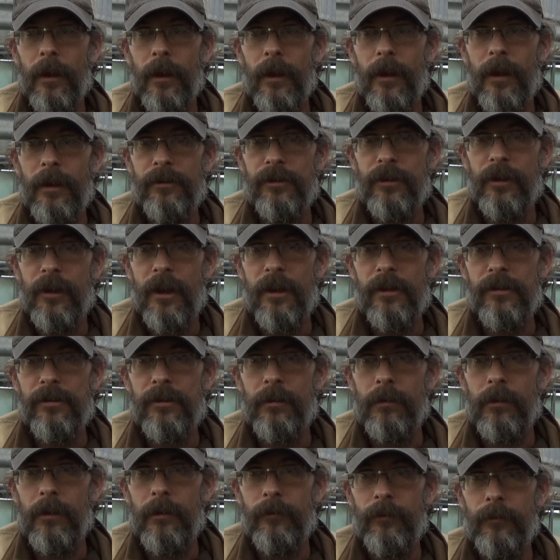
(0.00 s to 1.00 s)

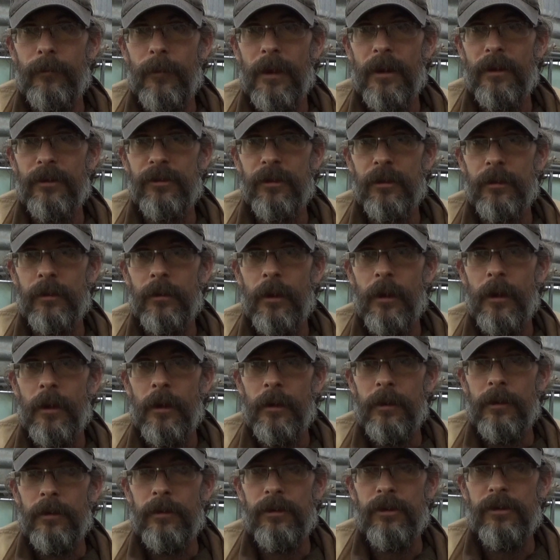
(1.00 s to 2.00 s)
educational information.
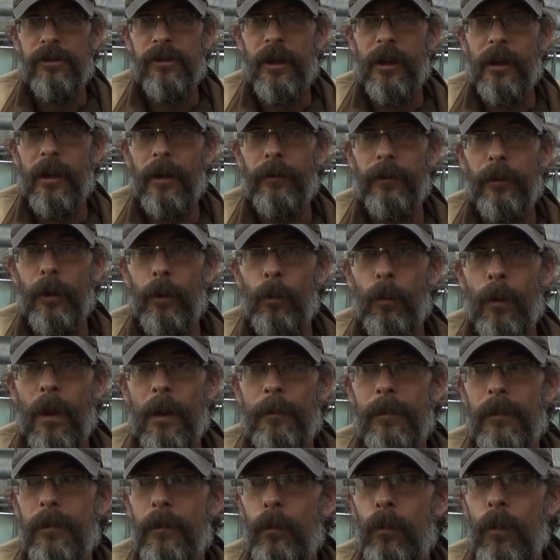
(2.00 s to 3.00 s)
You should check out their
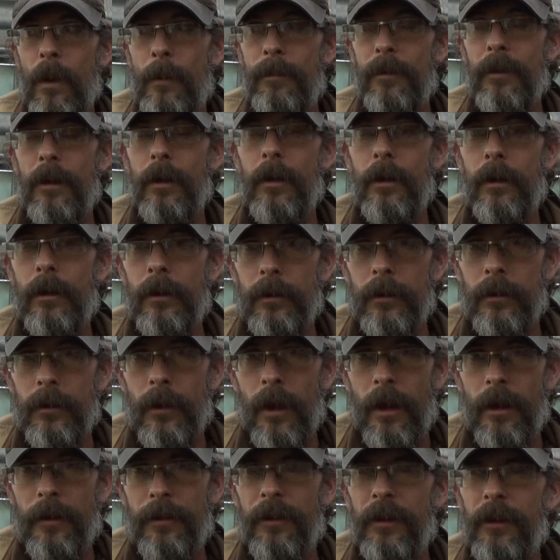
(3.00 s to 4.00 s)
webinar.
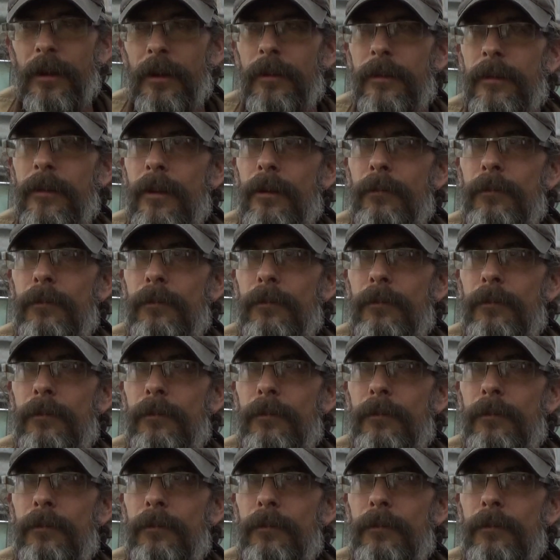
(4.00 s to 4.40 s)
I think it's